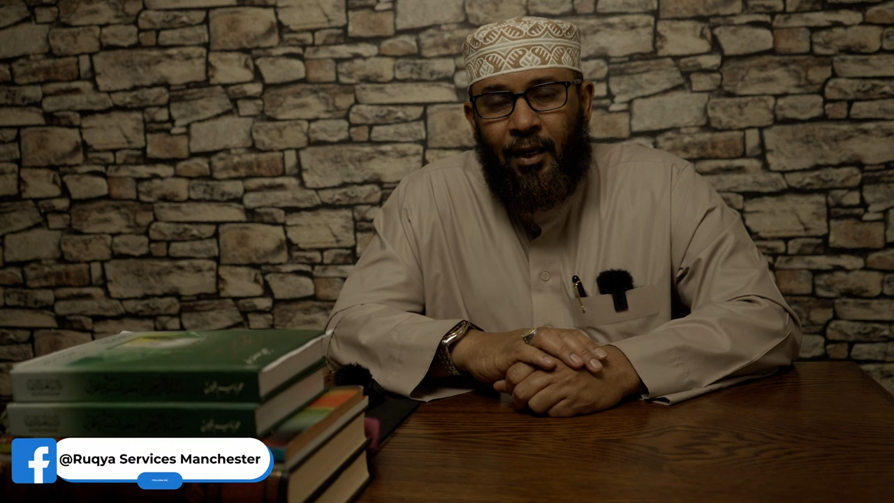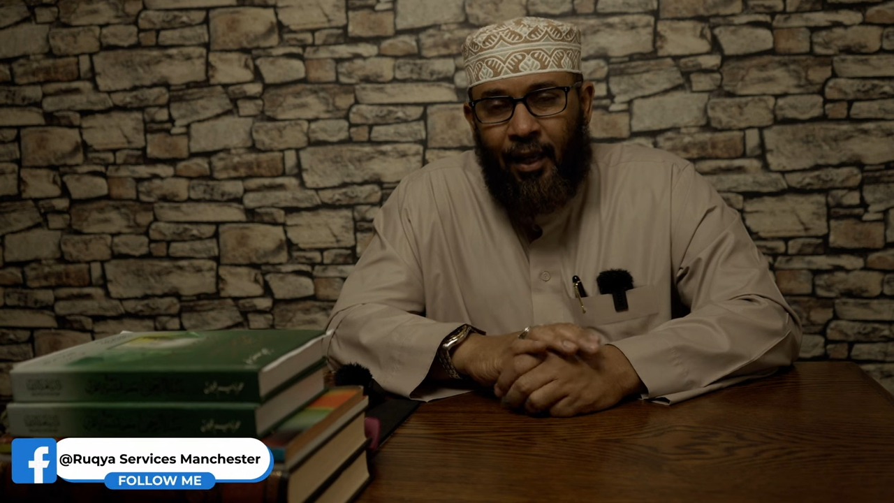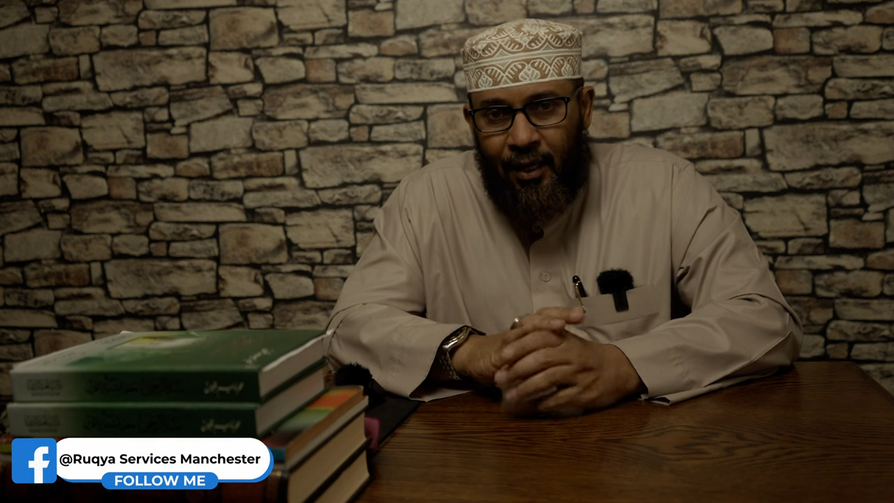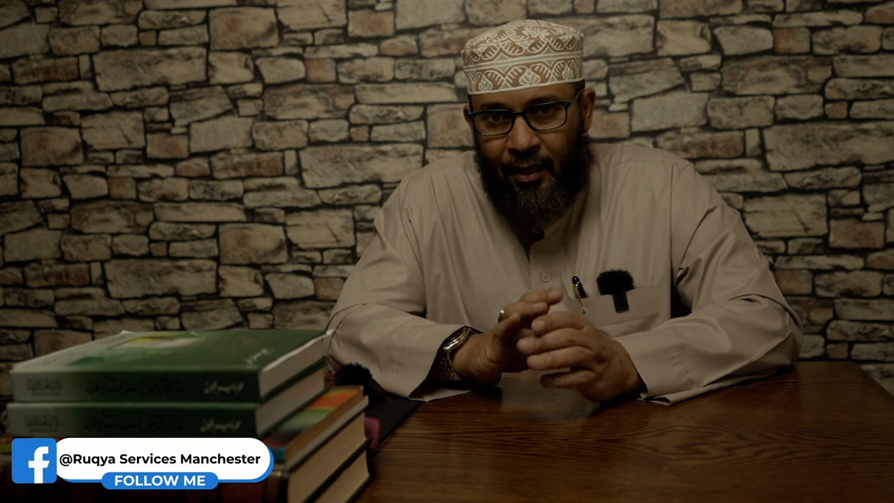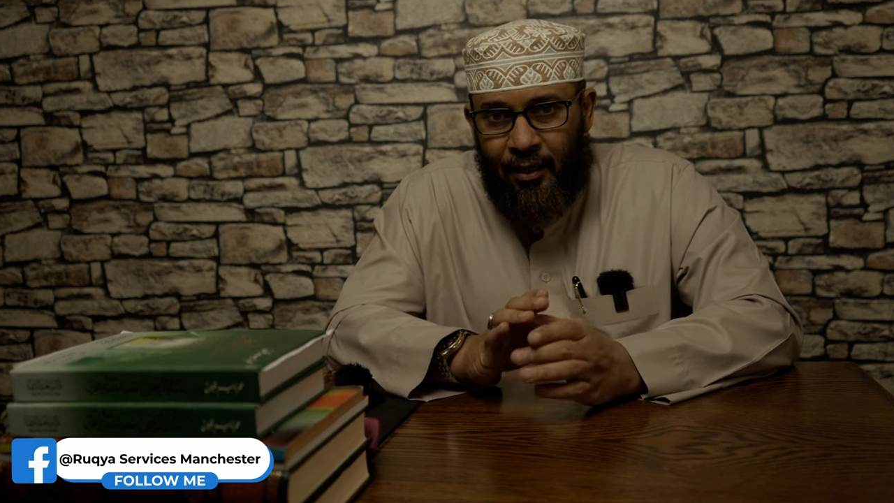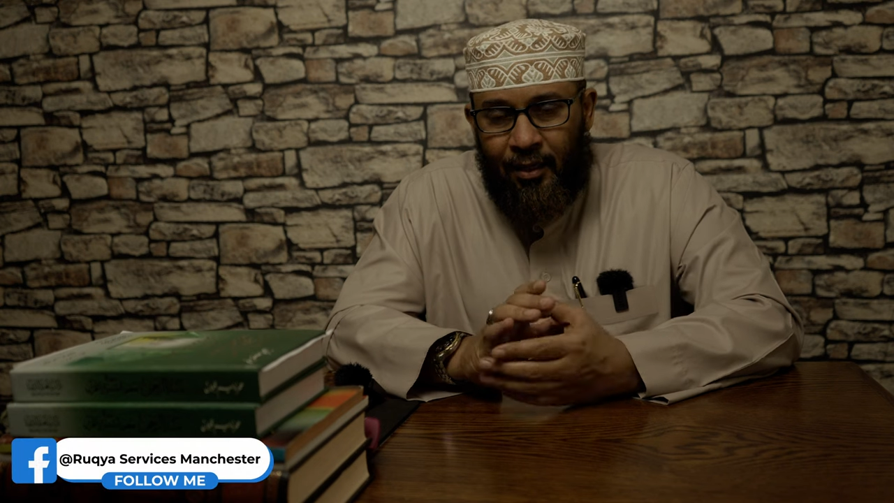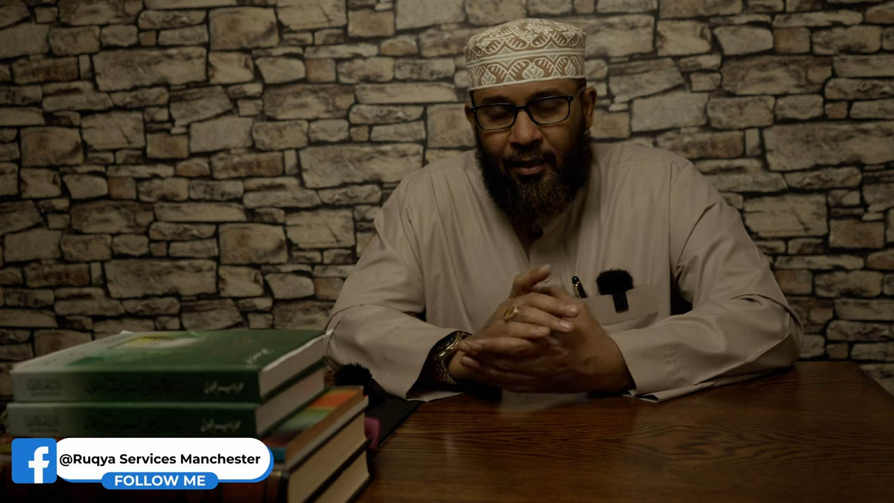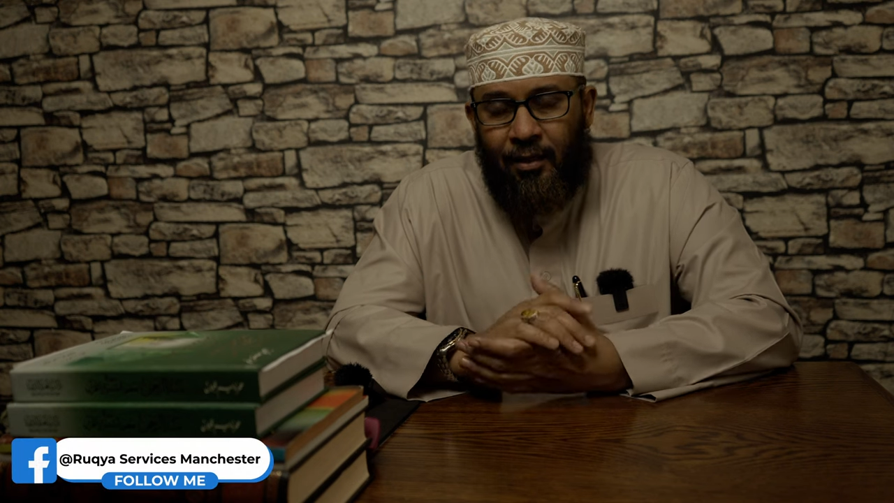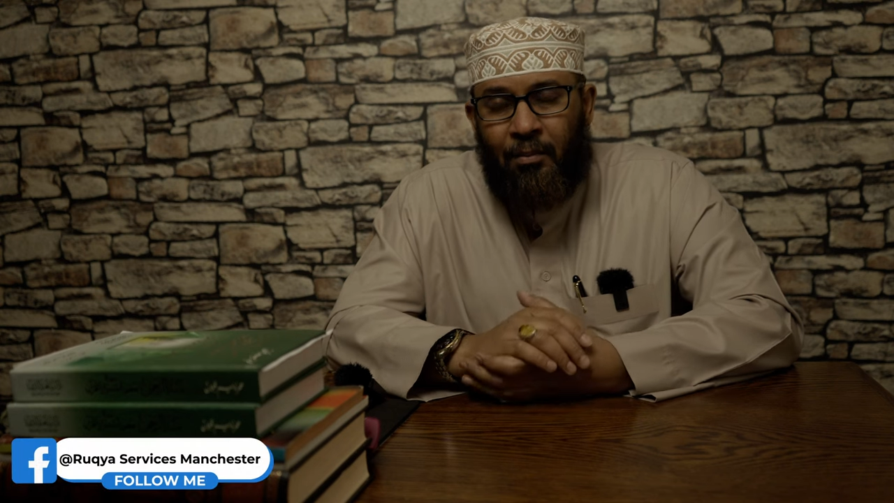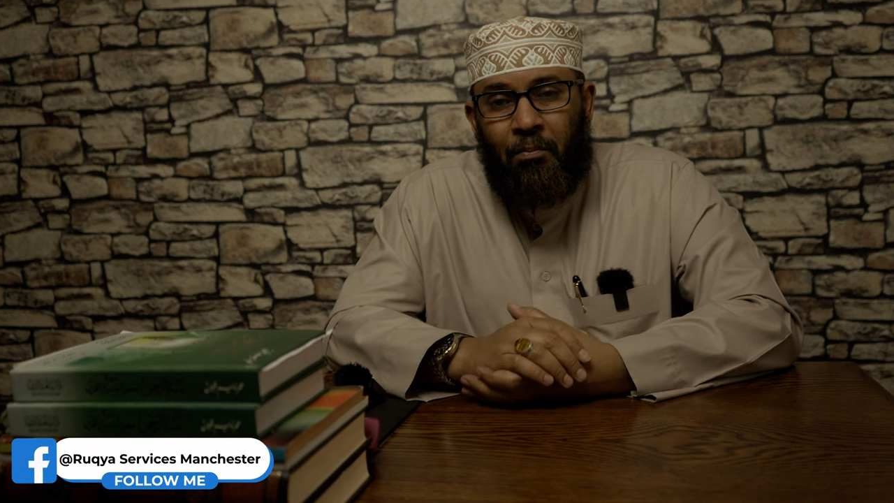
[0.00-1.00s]
And
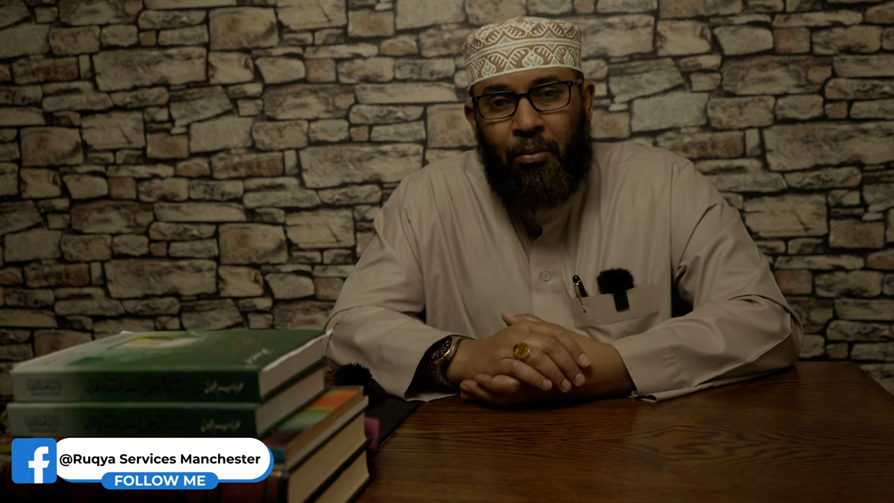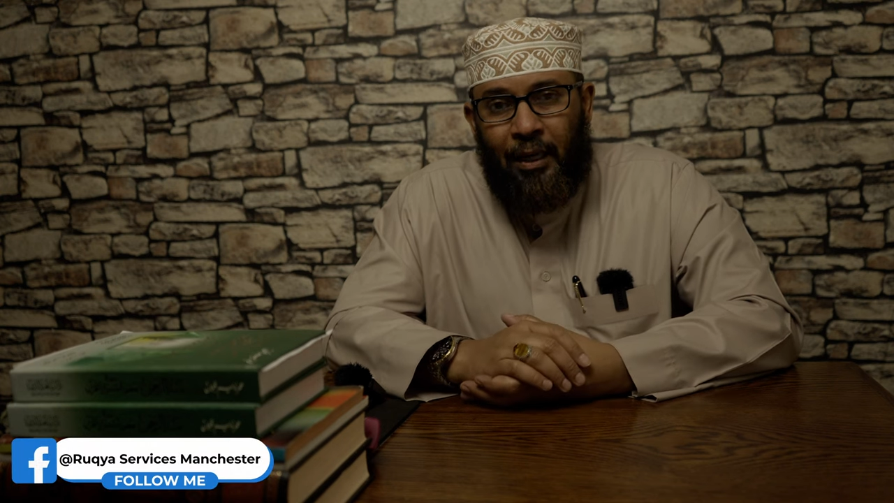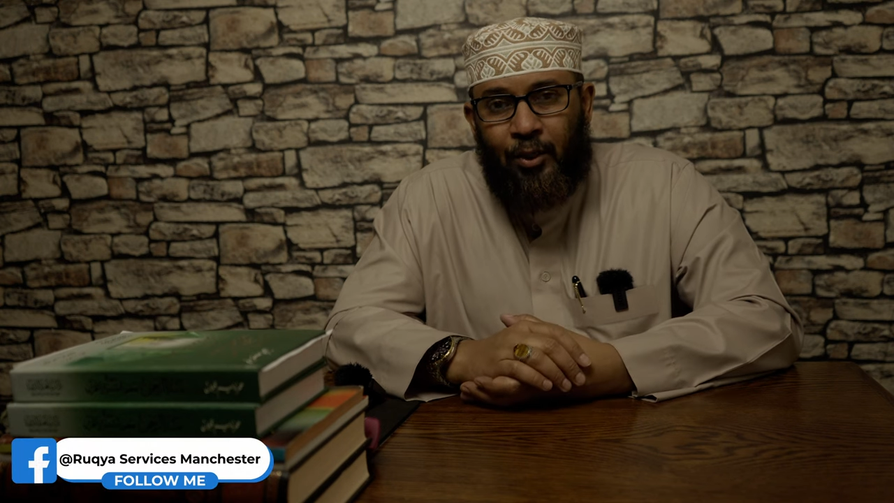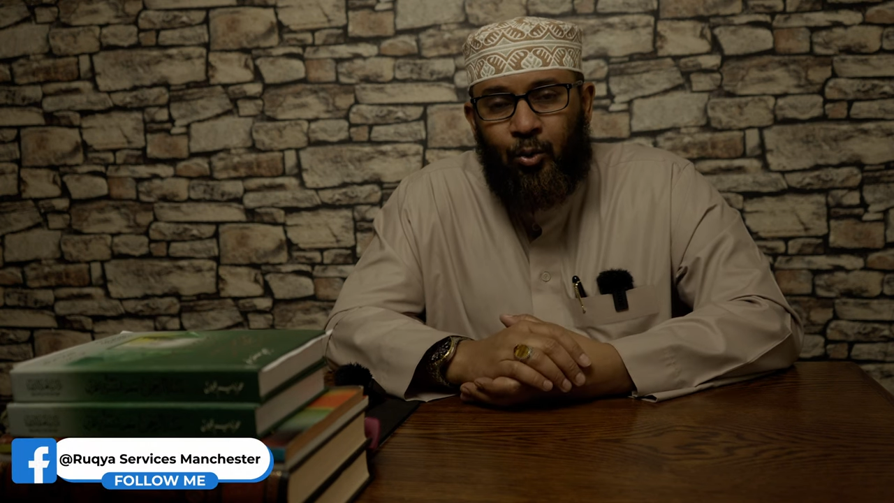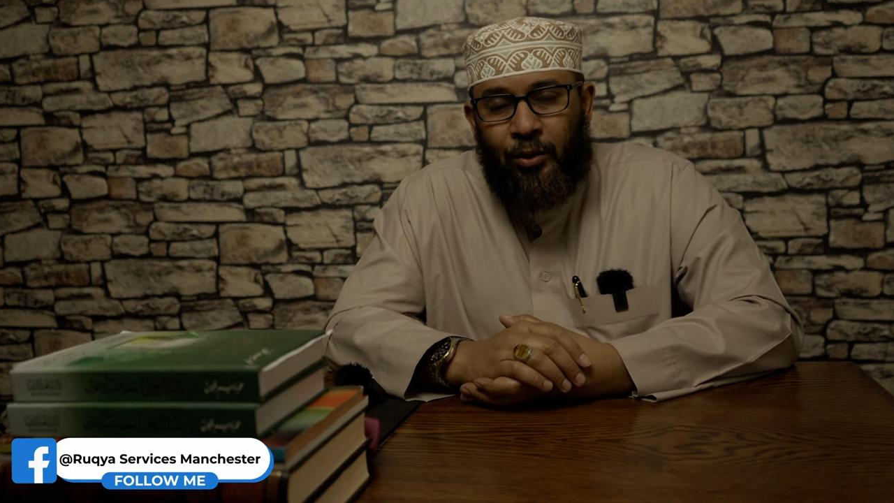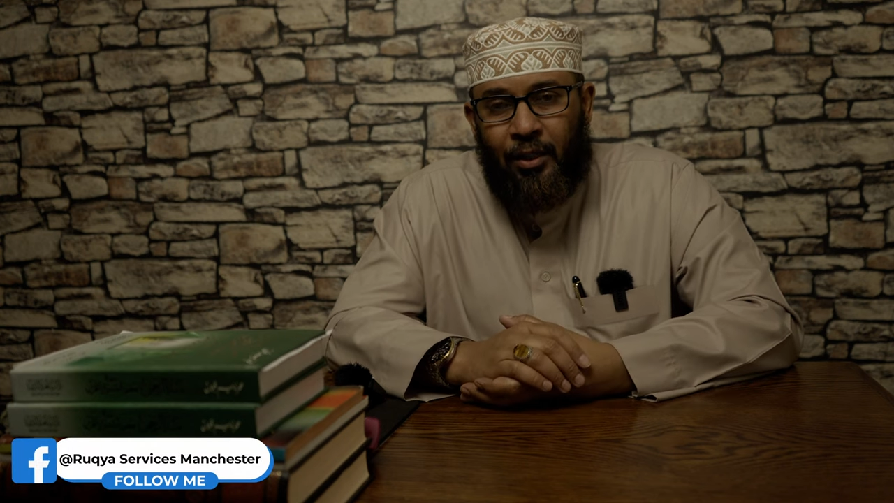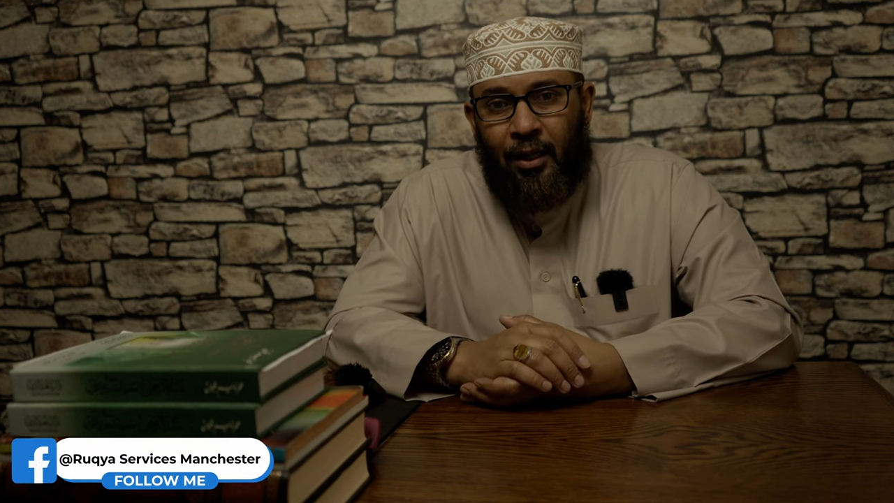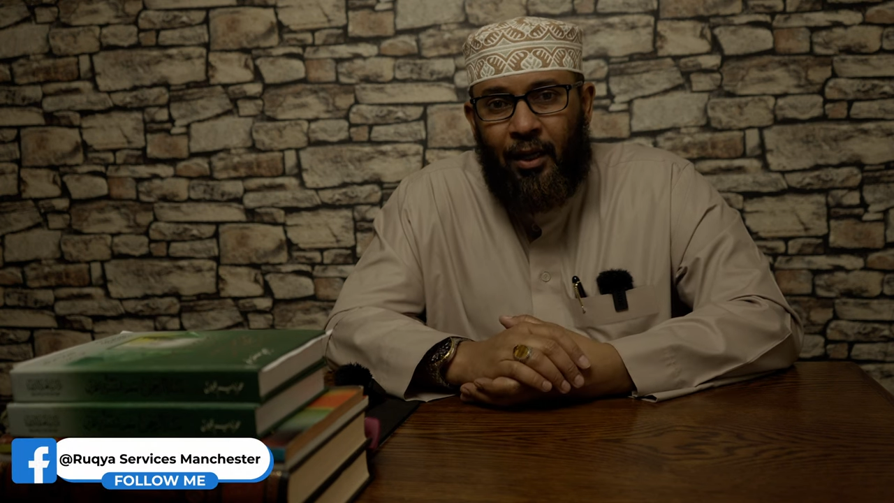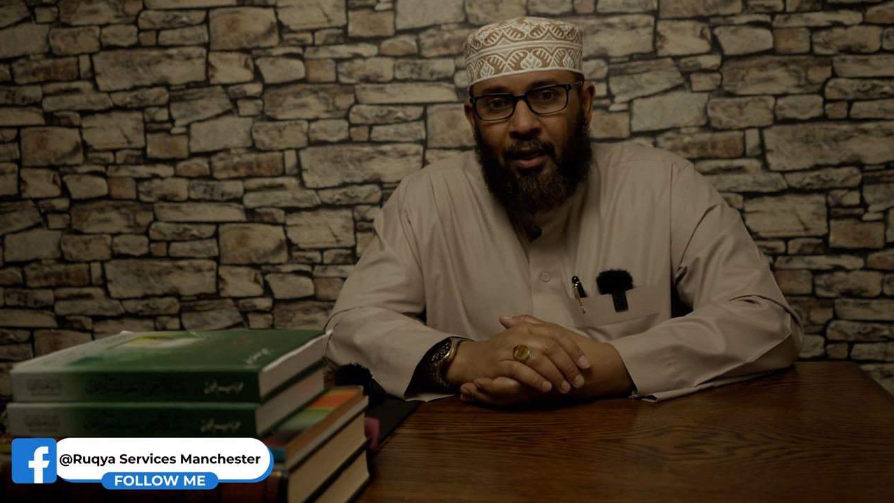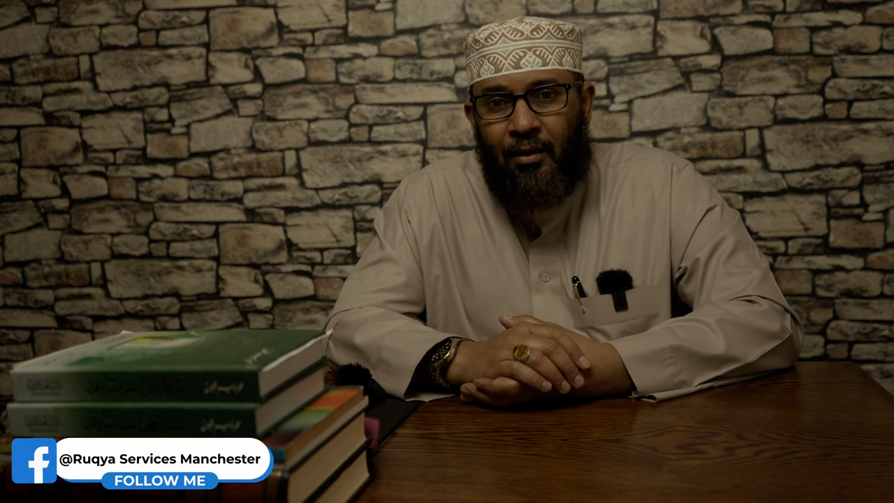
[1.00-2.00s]
back towards
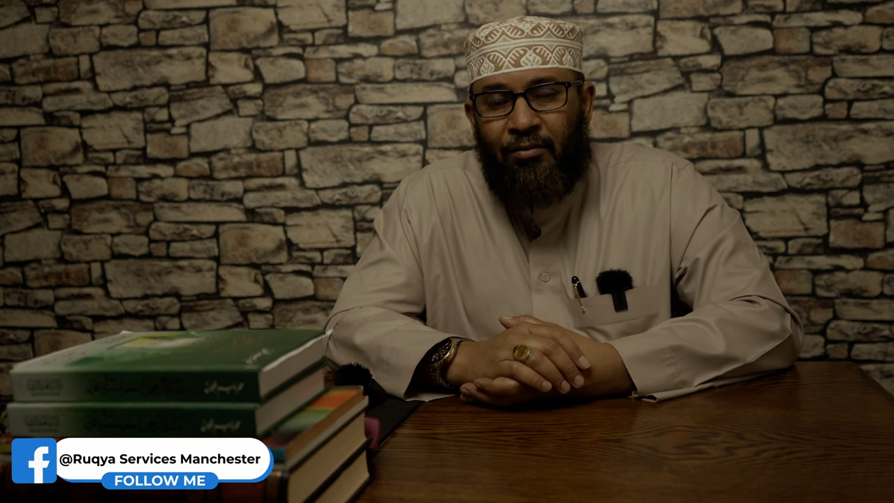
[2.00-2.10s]
Allah.